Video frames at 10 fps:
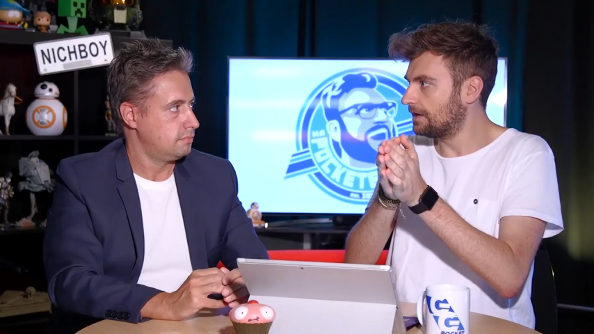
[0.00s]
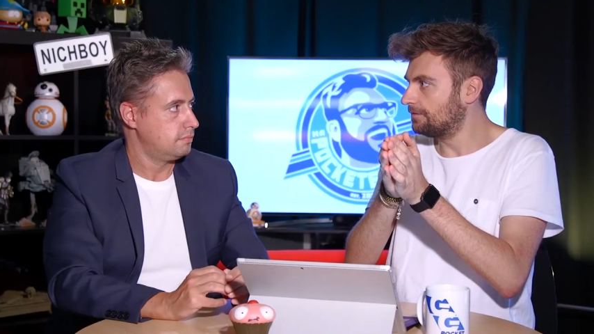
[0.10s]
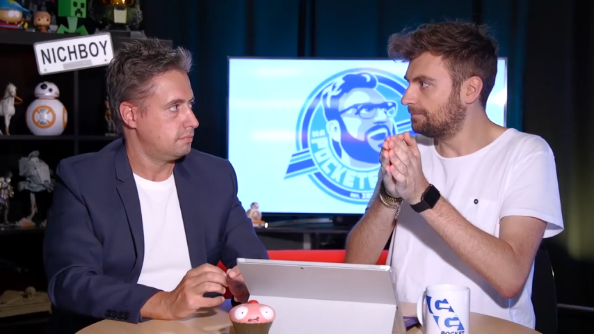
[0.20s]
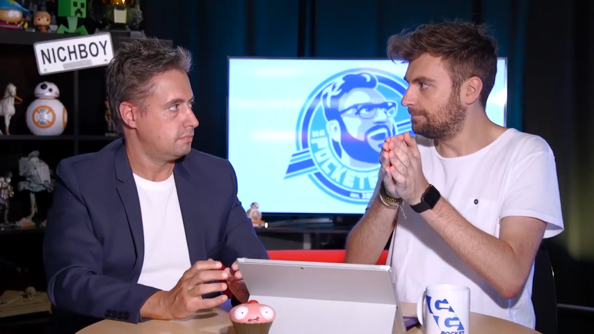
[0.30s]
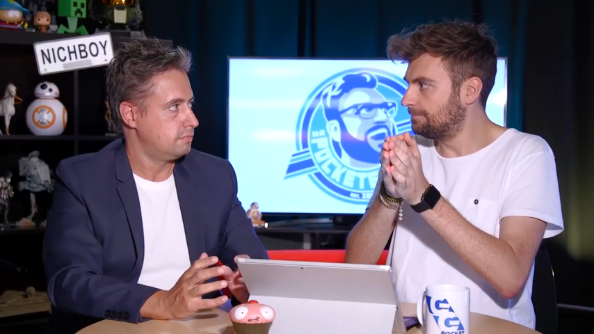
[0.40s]

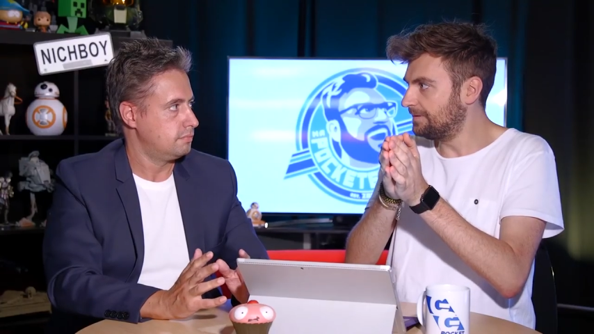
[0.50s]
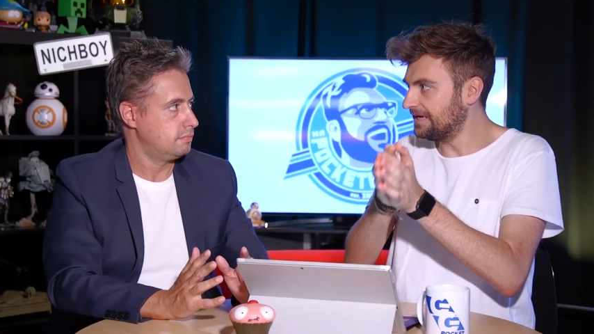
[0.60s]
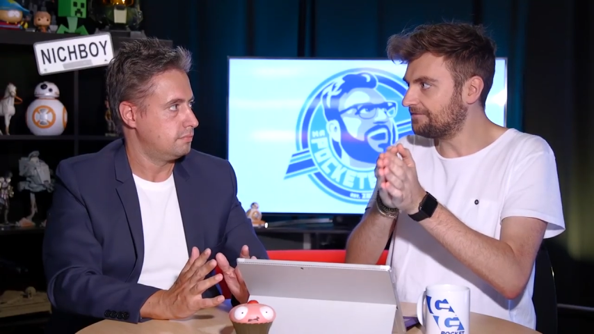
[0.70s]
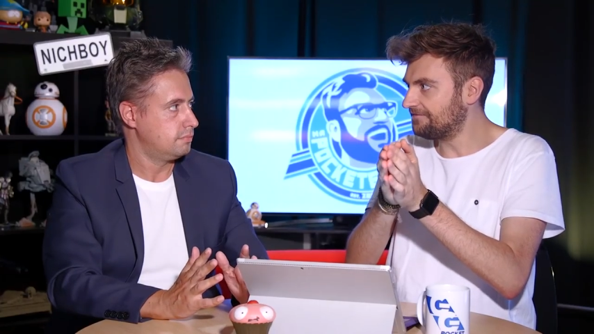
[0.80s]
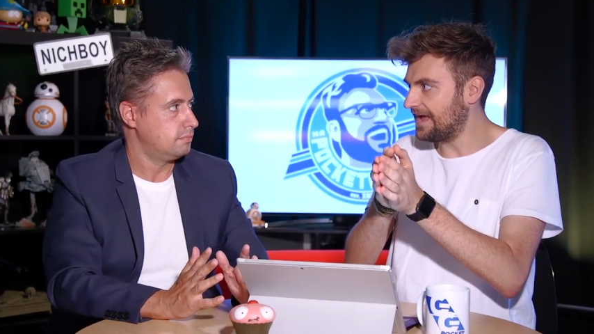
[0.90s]
Speaker 1: are a
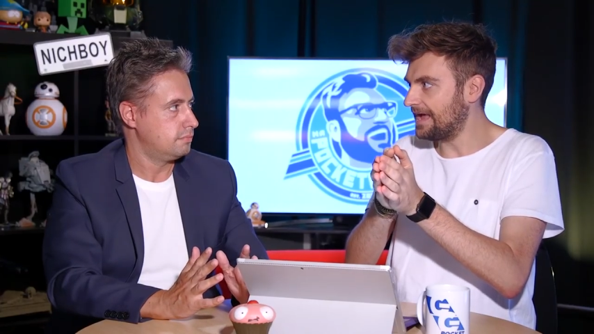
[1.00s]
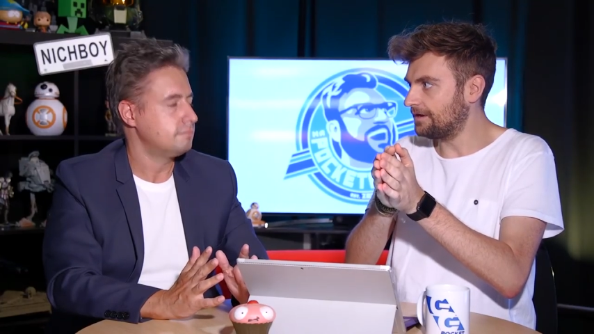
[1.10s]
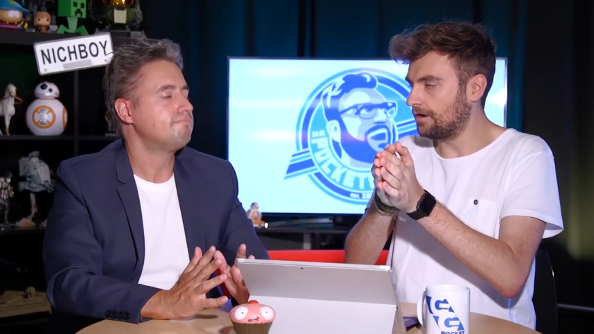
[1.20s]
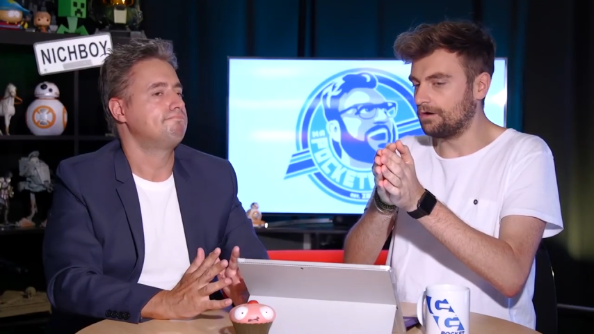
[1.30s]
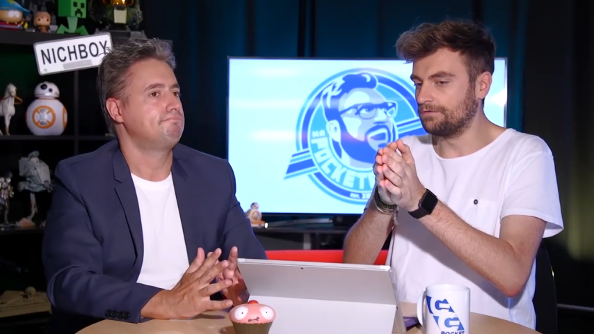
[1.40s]
big
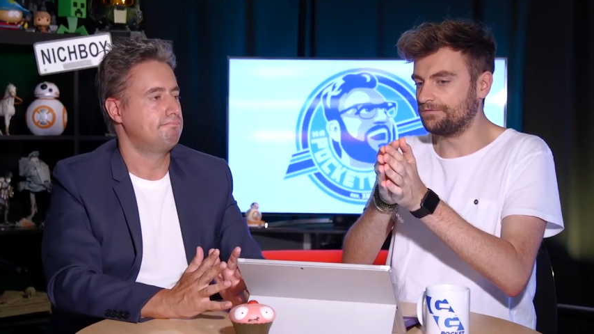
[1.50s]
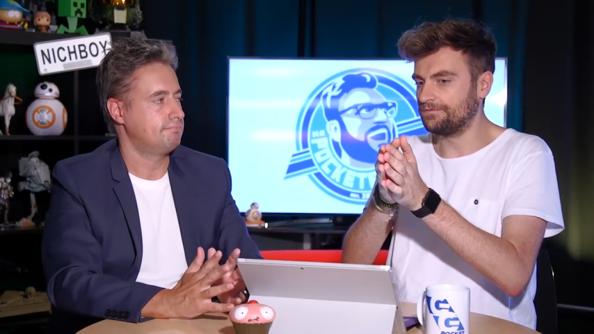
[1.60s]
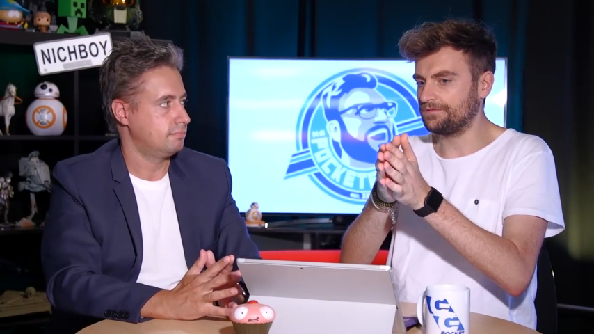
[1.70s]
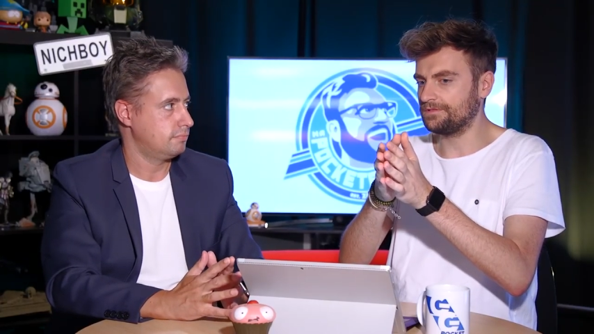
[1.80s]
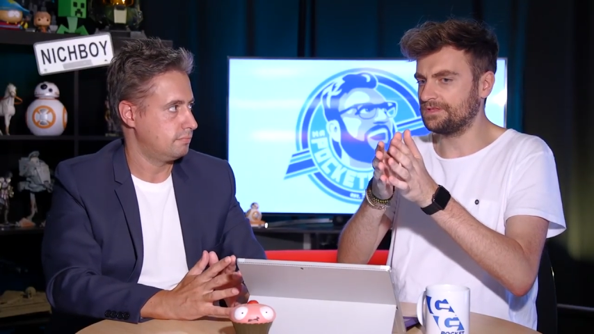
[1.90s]
fan of
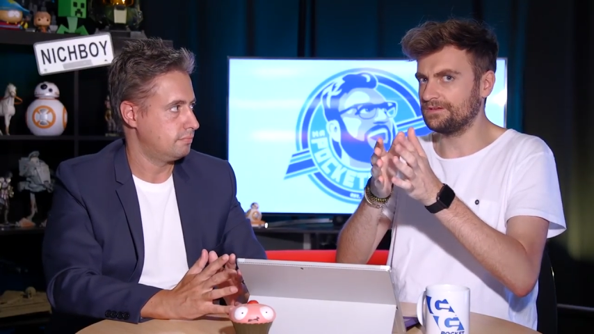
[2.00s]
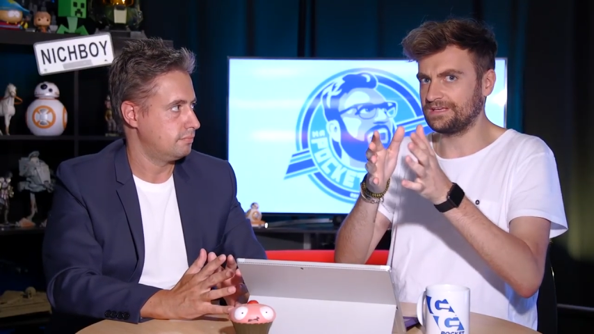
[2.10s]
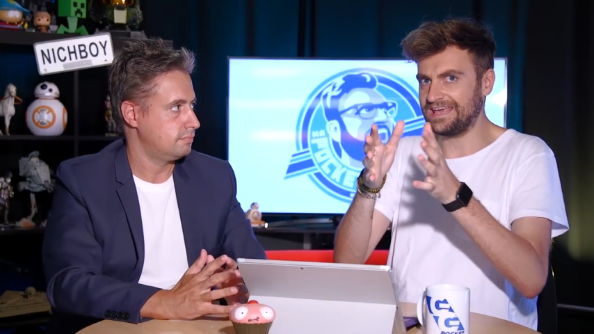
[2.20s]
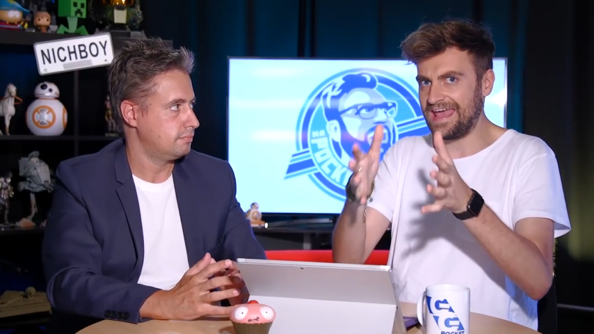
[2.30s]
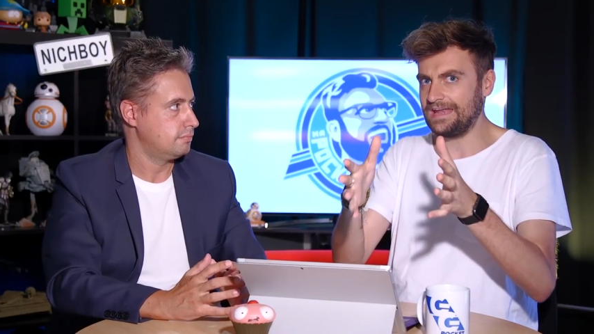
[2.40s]
the
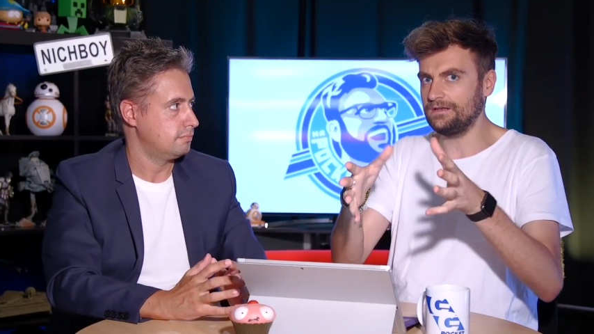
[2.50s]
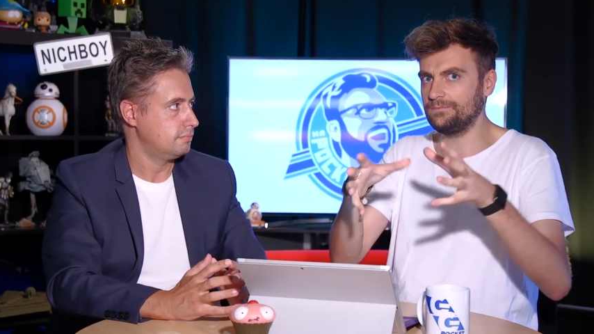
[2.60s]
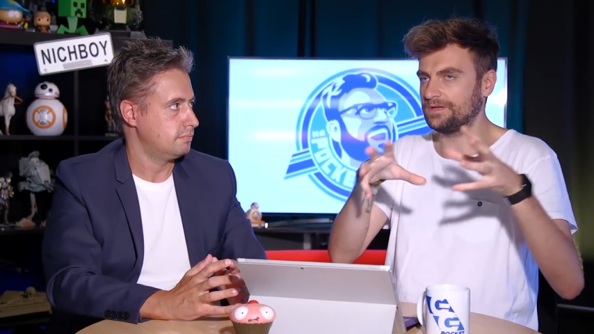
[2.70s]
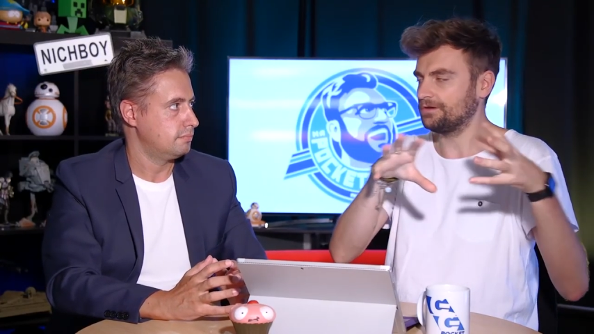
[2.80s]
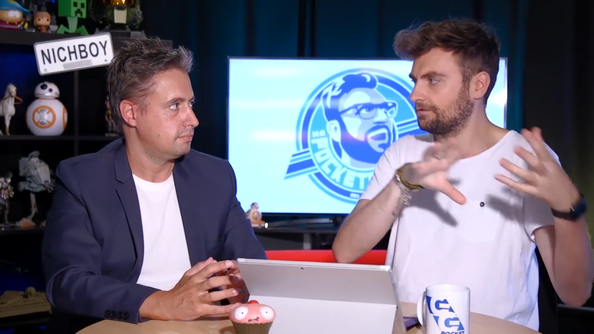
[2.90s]

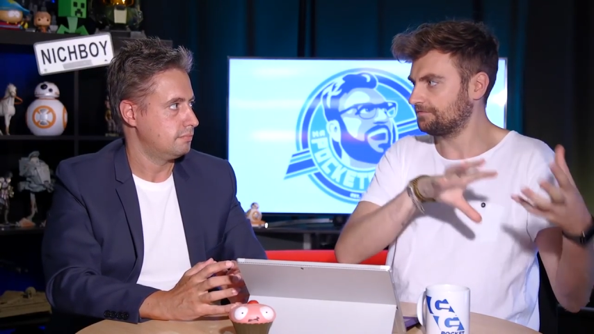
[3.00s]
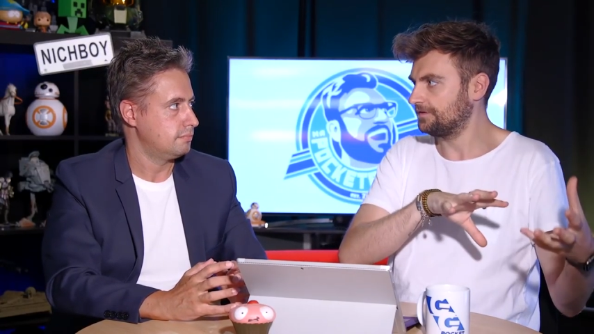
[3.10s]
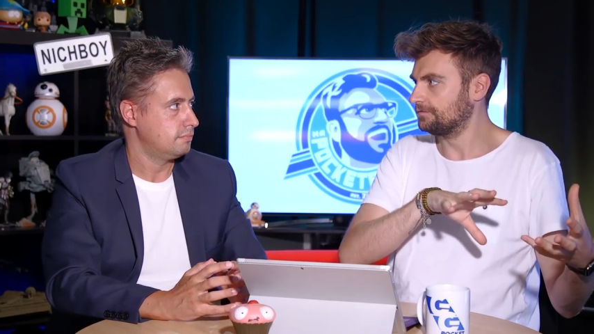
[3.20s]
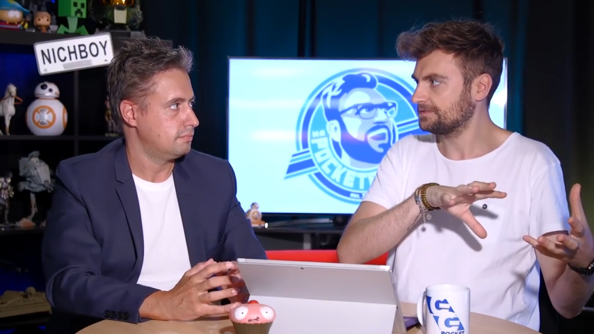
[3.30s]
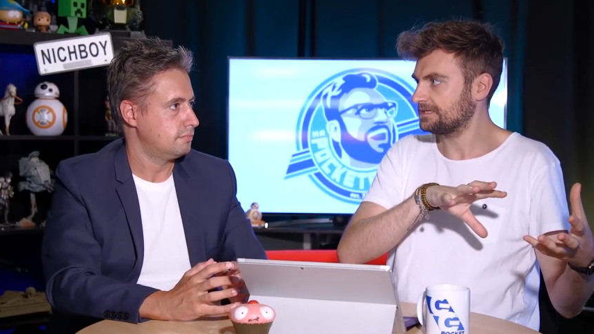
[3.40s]
canon but not
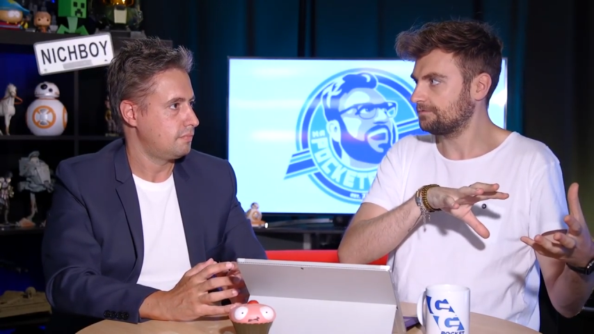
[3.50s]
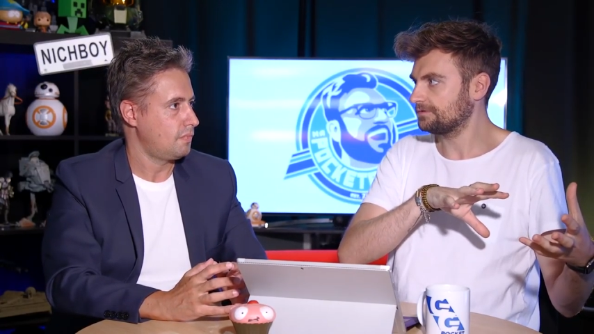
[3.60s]
film Star